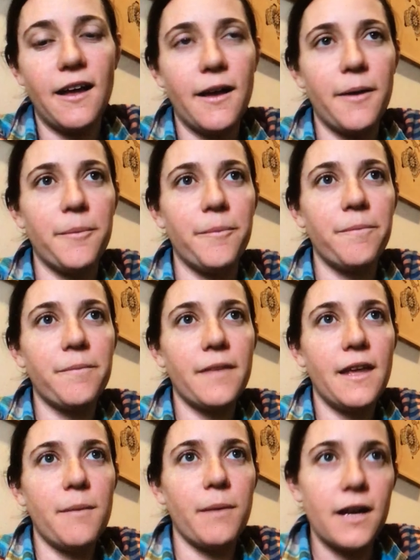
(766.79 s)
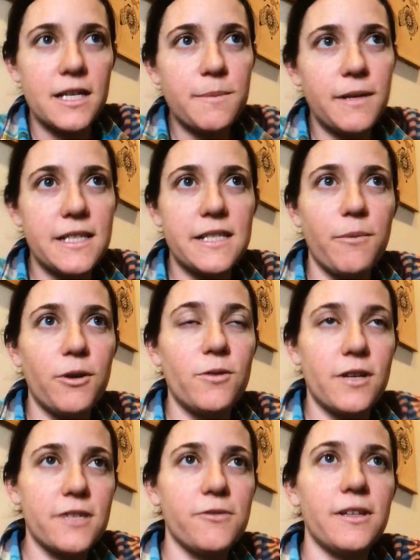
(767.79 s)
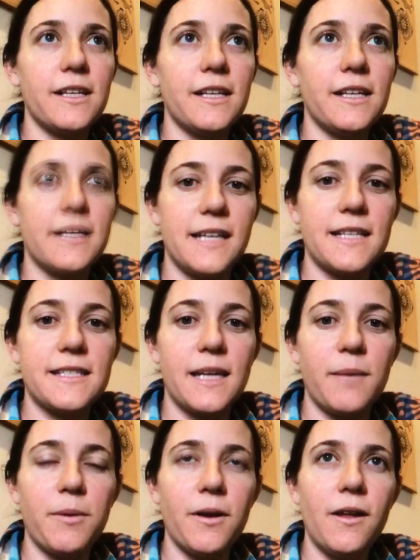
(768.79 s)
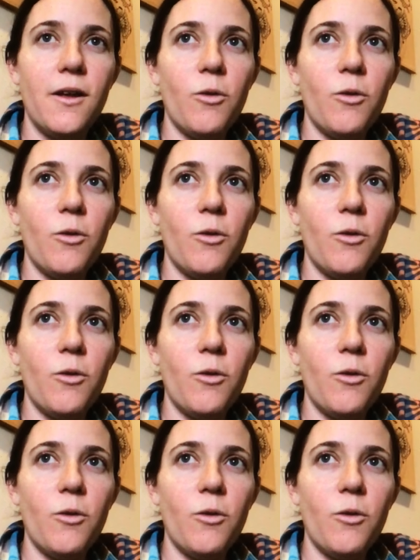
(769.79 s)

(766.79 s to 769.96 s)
Um, my husband is someone who doesn't really like dancing, but